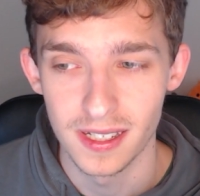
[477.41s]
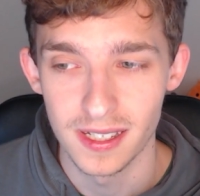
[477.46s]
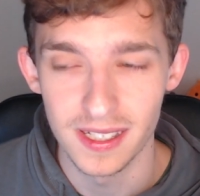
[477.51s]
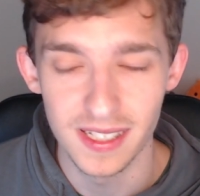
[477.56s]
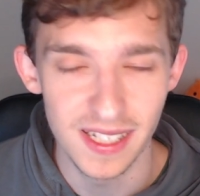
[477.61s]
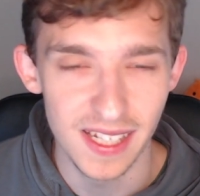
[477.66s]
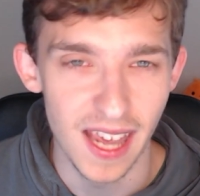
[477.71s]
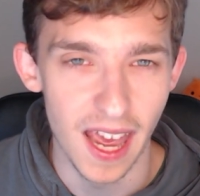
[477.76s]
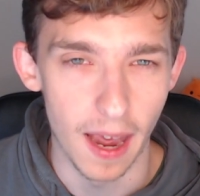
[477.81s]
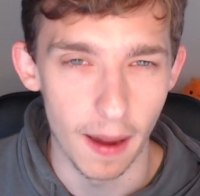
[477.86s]

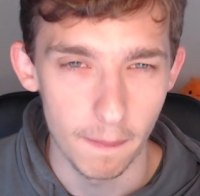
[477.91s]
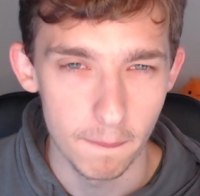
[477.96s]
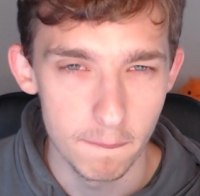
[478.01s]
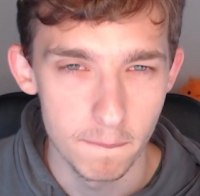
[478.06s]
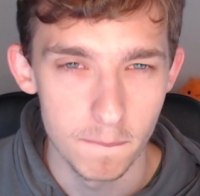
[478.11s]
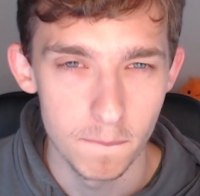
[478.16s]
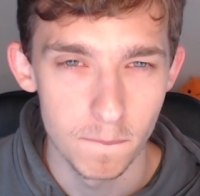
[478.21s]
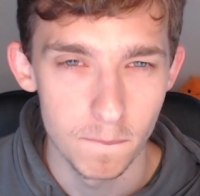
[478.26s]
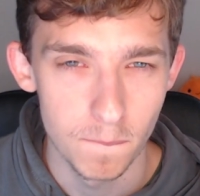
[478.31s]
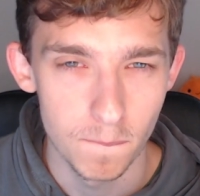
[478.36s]
Yeah,
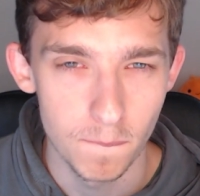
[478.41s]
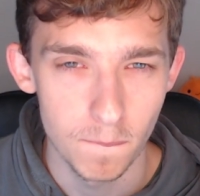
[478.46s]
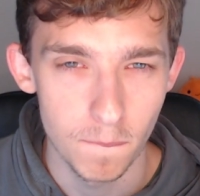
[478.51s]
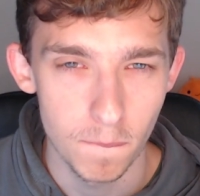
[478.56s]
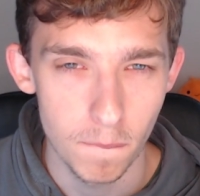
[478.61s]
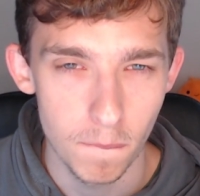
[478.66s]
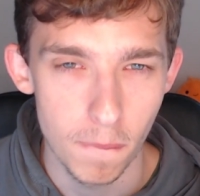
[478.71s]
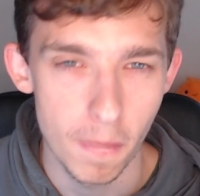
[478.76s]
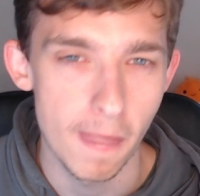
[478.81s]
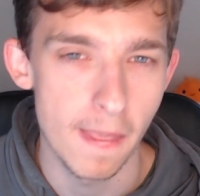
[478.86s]

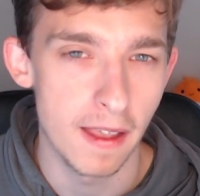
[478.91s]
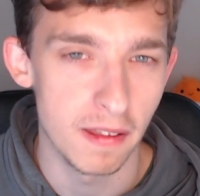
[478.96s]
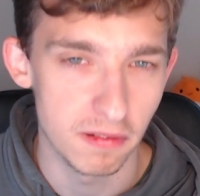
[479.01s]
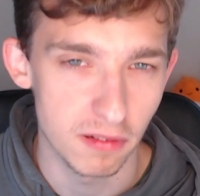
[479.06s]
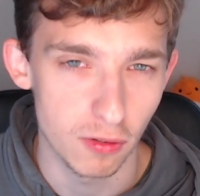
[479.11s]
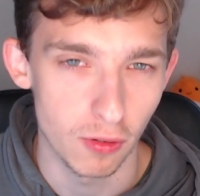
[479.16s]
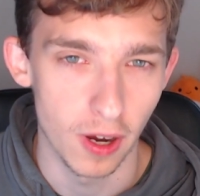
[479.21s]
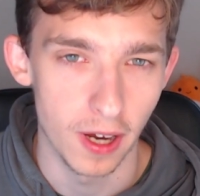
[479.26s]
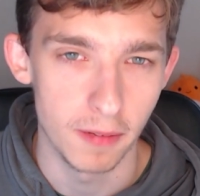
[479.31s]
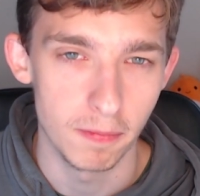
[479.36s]
it's
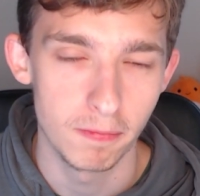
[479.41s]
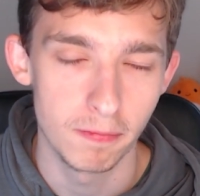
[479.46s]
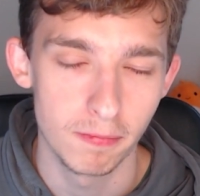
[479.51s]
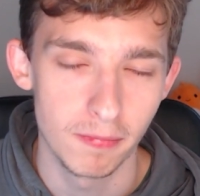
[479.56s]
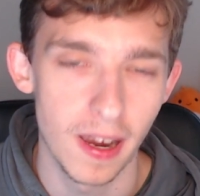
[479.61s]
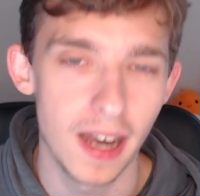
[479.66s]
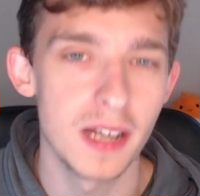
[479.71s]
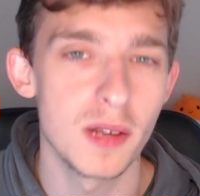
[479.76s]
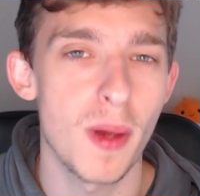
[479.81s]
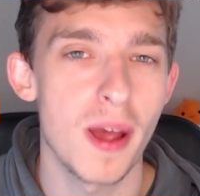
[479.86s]
great.
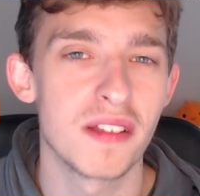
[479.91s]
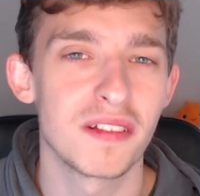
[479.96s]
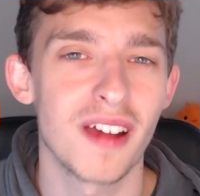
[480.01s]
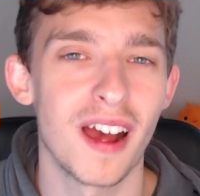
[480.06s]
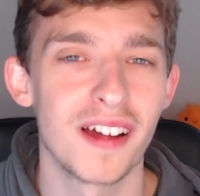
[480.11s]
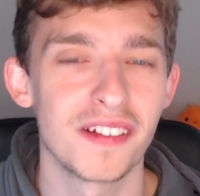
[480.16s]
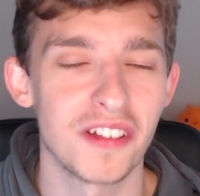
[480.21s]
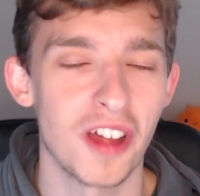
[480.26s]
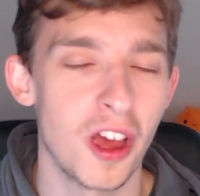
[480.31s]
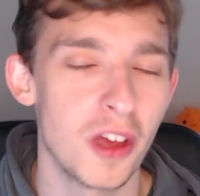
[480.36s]
Anyways
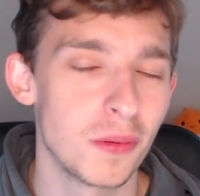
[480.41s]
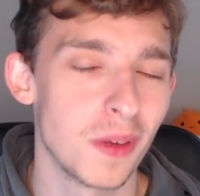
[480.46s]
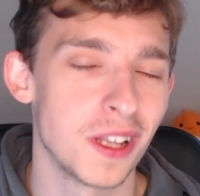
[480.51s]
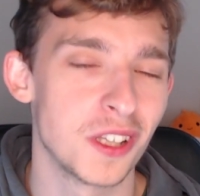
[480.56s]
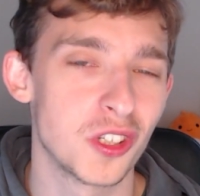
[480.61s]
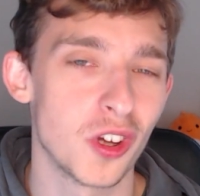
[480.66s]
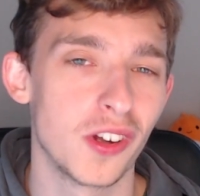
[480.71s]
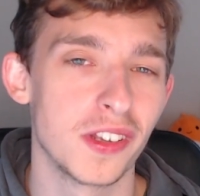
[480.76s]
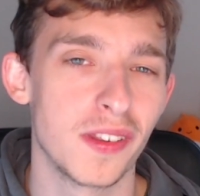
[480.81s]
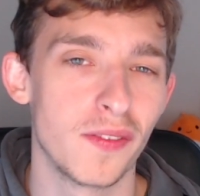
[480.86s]
guys, I hope you
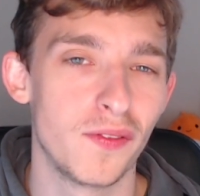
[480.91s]
enjoyed the